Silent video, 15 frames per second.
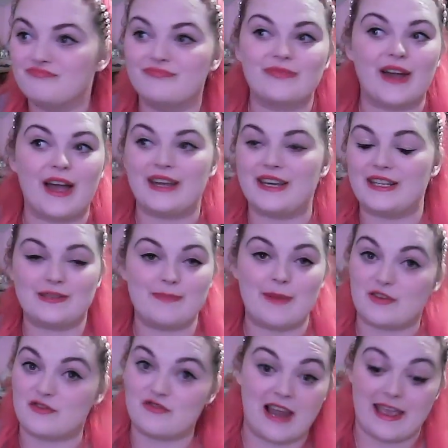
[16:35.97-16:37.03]
I need some
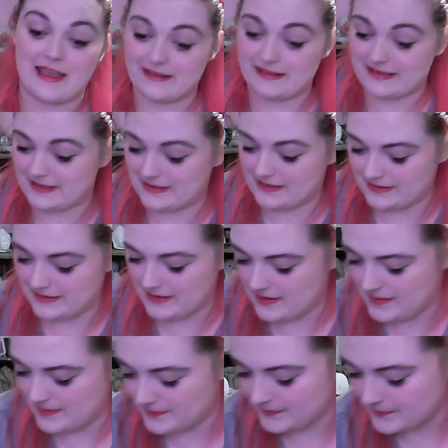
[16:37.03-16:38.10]
extra layers.
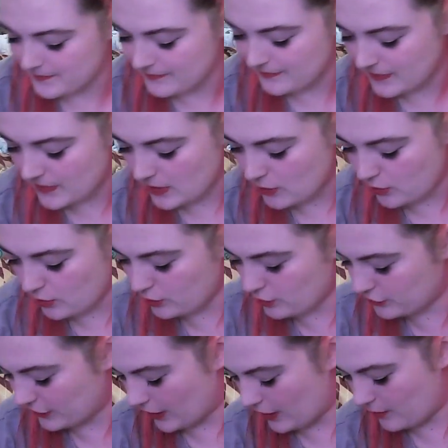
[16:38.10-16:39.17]

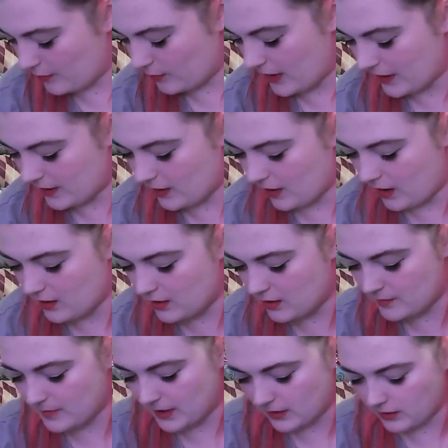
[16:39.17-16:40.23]
Also, what I got, oh
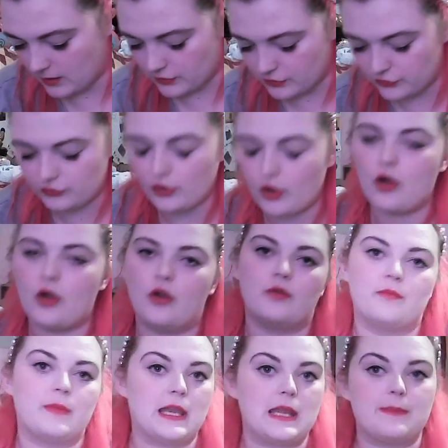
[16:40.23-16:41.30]
my god, so
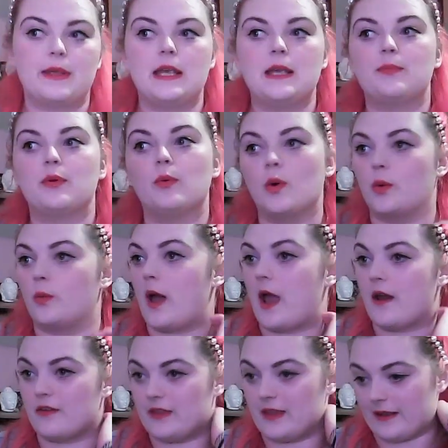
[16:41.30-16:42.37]
many people were
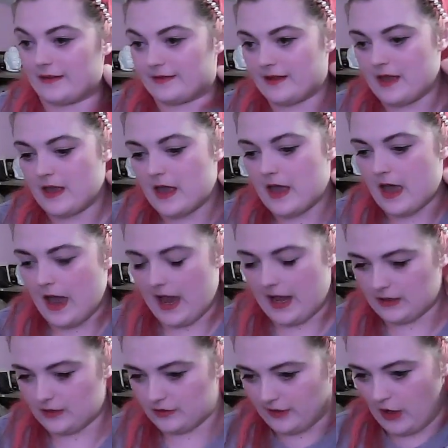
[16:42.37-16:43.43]
wearing this, and I
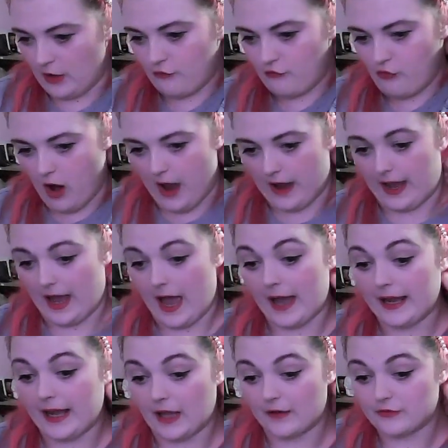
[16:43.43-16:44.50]
was like, right, I
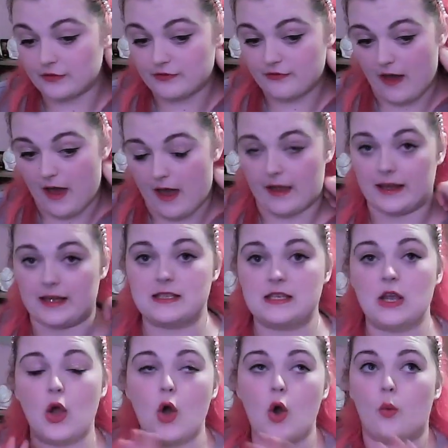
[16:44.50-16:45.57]
have to find
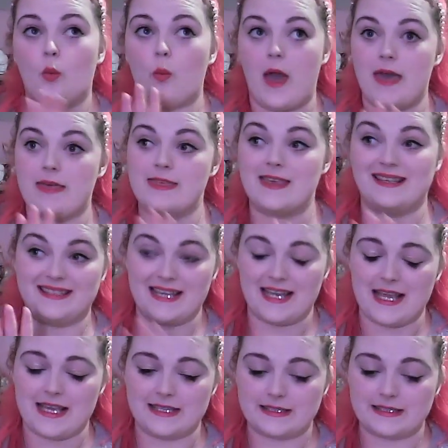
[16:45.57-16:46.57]
where this is.